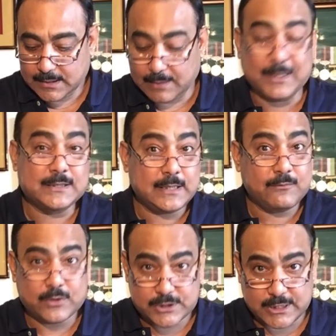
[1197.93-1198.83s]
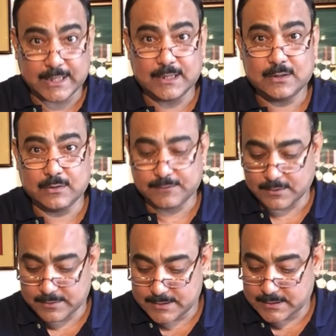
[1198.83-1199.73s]
Among them was China, of
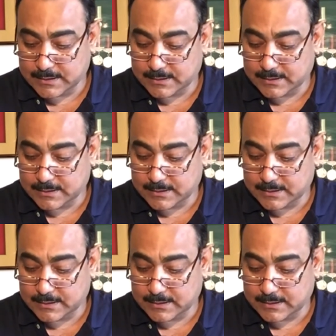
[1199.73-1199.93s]
course,